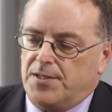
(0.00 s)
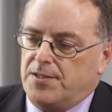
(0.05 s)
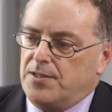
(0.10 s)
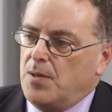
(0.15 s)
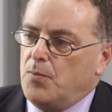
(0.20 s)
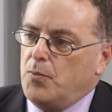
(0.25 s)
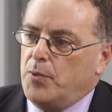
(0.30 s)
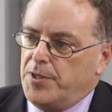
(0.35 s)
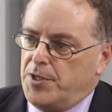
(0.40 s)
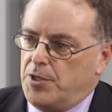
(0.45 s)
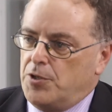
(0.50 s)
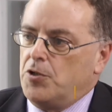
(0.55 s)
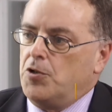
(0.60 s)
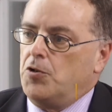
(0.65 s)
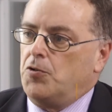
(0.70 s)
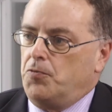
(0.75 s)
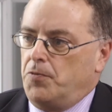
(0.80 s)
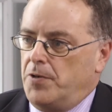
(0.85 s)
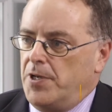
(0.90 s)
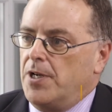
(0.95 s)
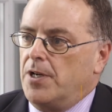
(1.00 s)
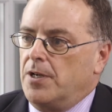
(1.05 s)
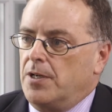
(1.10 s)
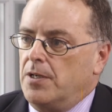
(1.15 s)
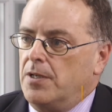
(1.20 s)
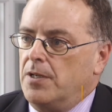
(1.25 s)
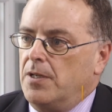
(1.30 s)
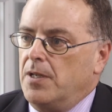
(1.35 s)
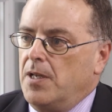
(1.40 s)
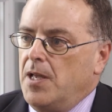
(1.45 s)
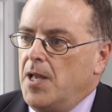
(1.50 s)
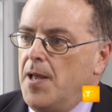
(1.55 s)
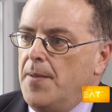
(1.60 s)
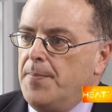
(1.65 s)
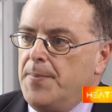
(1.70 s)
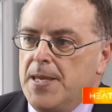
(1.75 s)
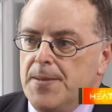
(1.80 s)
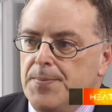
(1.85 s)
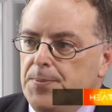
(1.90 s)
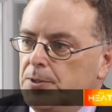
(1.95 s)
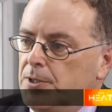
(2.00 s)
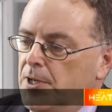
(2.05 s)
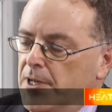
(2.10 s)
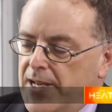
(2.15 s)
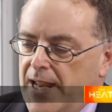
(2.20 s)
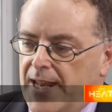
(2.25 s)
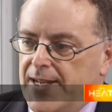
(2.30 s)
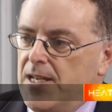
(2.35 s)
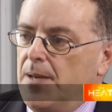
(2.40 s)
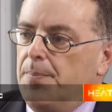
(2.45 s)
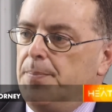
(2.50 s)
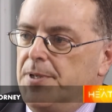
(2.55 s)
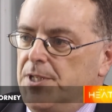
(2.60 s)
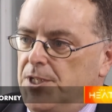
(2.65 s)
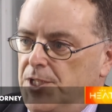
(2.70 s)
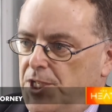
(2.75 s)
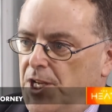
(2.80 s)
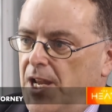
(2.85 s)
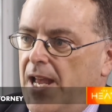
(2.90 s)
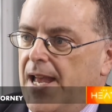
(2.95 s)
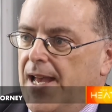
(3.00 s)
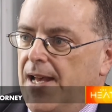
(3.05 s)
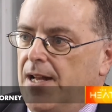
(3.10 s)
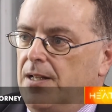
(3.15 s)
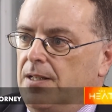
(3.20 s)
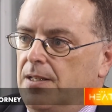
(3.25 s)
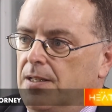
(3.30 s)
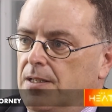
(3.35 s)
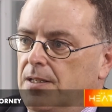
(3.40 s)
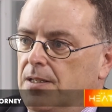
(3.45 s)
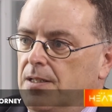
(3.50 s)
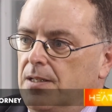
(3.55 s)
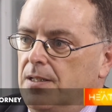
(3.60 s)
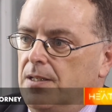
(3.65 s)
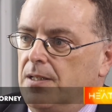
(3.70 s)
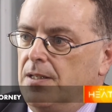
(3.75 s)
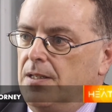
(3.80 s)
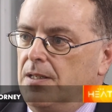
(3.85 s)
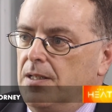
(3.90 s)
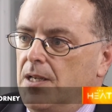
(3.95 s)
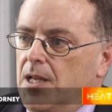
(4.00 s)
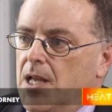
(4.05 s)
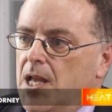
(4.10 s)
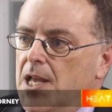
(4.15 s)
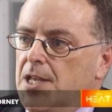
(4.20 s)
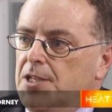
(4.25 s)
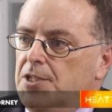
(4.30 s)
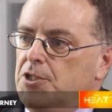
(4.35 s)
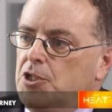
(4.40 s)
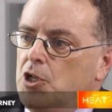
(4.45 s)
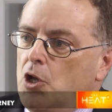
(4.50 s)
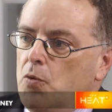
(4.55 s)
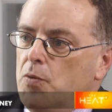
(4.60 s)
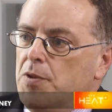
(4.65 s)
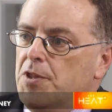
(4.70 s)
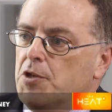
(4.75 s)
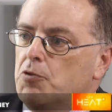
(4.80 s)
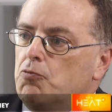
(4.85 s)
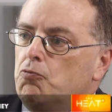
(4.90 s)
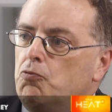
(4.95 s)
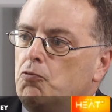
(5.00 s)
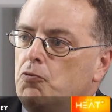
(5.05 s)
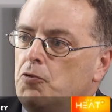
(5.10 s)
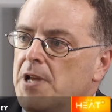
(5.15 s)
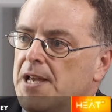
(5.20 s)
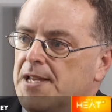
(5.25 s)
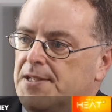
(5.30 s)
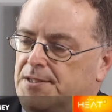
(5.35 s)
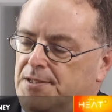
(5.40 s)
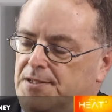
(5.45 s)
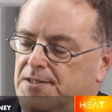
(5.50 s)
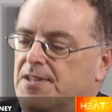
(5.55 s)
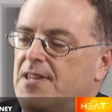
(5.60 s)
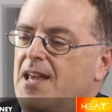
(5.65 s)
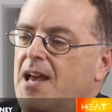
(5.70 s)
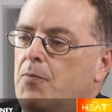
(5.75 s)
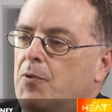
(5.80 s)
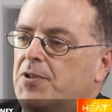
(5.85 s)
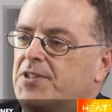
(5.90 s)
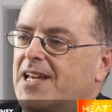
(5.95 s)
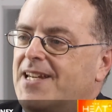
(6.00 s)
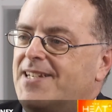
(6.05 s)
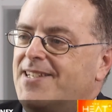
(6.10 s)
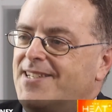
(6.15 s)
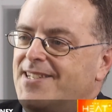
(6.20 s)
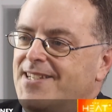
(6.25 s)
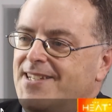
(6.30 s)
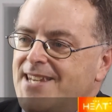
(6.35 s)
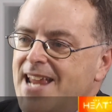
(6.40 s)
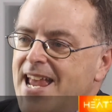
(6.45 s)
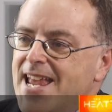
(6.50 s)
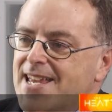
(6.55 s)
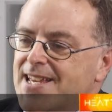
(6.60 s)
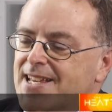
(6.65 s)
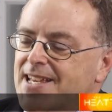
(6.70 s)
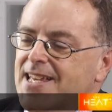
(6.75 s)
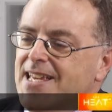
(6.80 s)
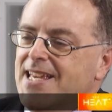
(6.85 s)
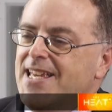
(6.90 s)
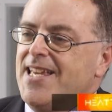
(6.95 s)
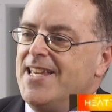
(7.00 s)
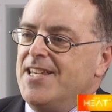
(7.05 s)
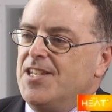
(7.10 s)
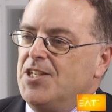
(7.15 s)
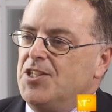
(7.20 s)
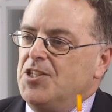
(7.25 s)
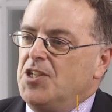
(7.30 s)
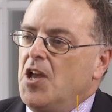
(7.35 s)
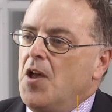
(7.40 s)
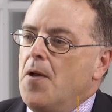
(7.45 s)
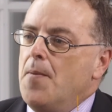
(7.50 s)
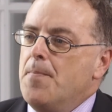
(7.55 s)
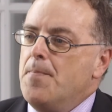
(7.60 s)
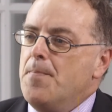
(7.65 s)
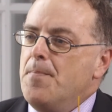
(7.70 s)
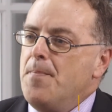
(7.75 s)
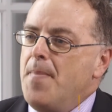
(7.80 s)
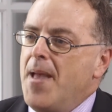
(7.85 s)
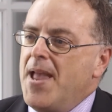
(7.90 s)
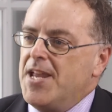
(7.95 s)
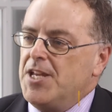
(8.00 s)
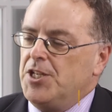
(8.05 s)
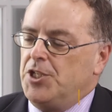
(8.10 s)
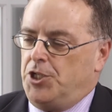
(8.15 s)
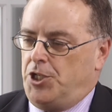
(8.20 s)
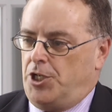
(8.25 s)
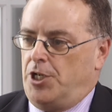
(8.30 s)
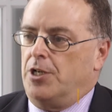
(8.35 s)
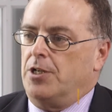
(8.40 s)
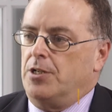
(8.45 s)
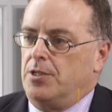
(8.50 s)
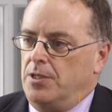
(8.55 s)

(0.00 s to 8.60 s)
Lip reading: someone their career. People could end up in jail. So the risks, what's at stake, is major.